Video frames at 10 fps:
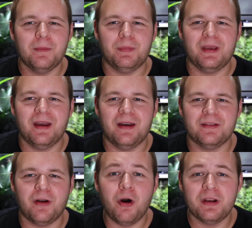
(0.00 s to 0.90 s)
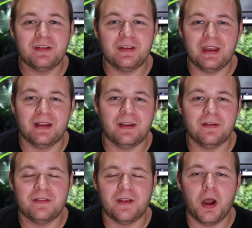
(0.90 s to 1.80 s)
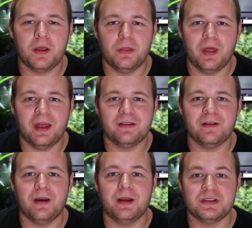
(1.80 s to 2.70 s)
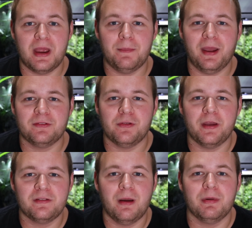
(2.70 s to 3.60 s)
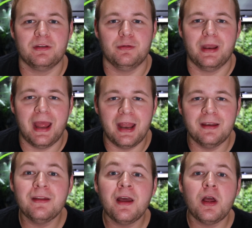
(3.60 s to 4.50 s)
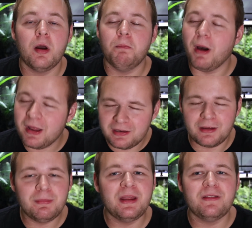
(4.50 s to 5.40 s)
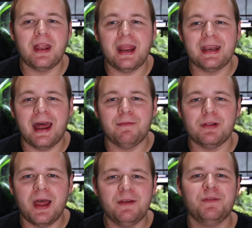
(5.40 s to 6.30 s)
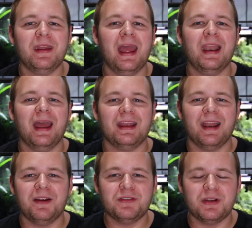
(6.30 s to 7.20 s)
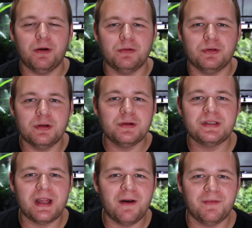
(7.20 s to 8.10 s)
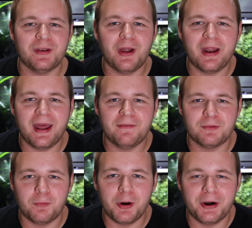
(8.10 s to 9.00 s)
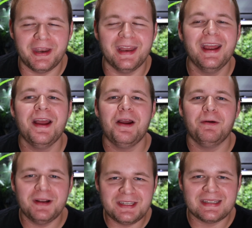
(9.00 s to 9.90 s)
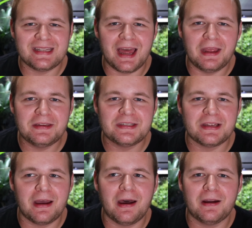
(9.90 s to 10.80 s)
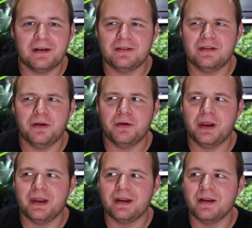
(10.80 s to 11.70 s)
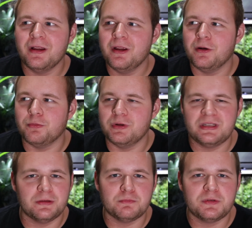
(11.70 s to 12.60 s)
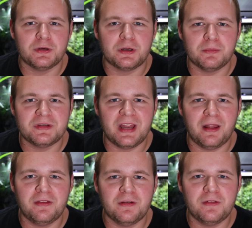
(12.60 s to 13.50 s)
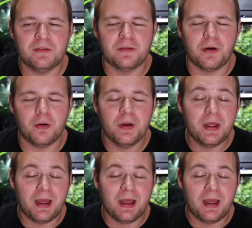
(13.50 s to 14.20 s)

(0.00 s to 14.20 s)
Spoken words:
because honestly it does suck that Jam-Packed July is coming to an end. But it means that I can have a life again. I can actually go do stuff and not have to worry, which is nice considering recent circumstances. So